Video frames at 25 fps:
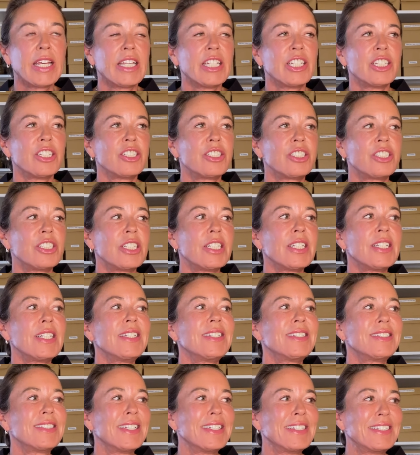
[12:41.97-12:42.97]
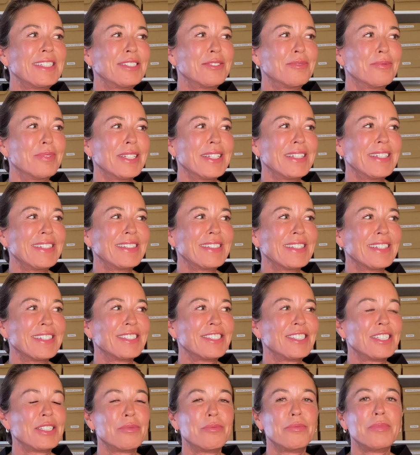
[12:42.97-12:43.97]
She said to me that
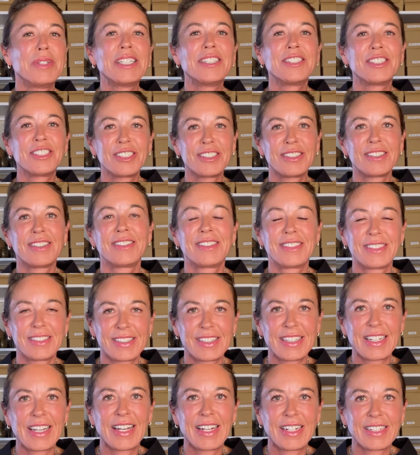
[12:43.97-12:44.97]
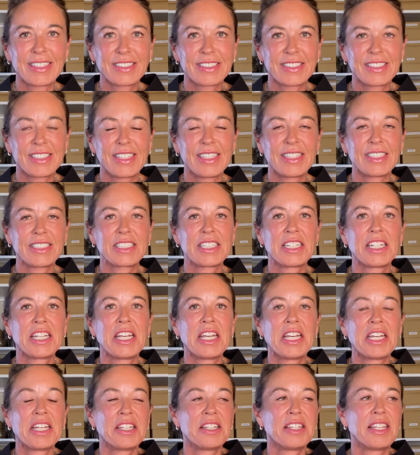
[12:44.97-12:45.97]
she'd mentioned it to the architect
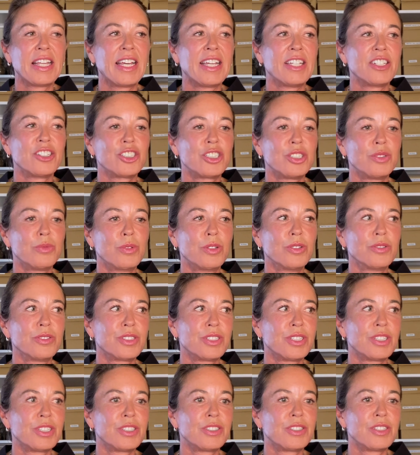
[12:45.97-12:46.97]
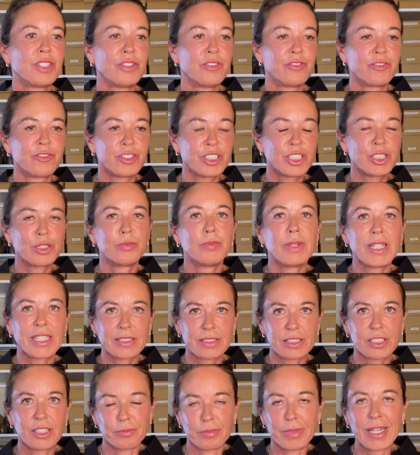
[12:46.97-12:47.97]
that she wanted the fridge
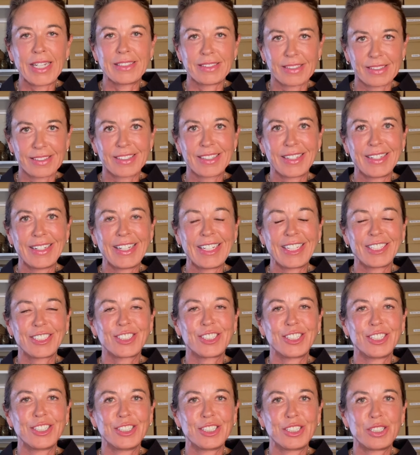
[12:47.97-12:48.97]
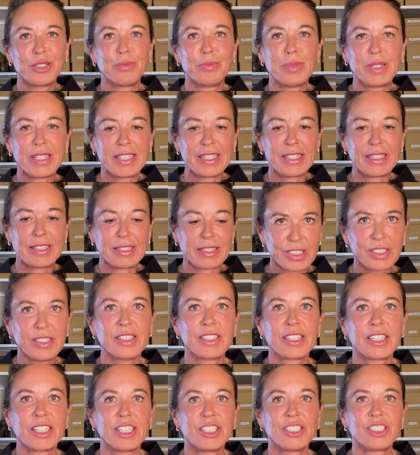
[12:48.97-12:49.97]
magnet collection to be in the
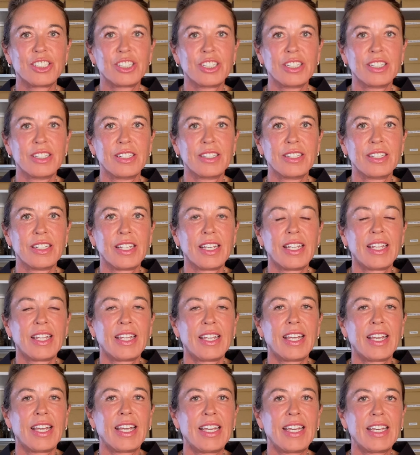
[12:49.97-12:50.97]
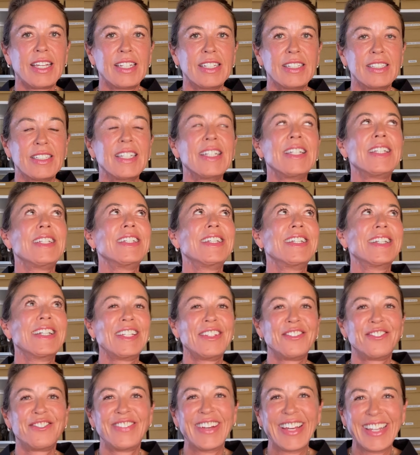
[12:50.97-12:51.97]
kitchen, and he nearly
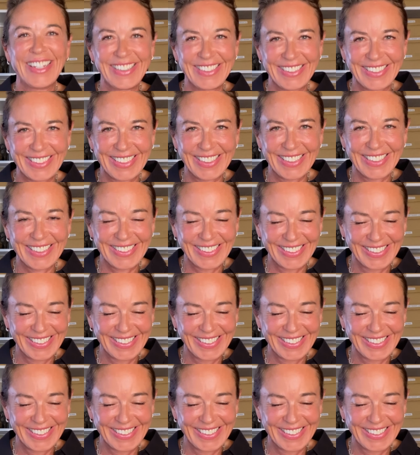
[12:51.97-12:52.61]
fainted.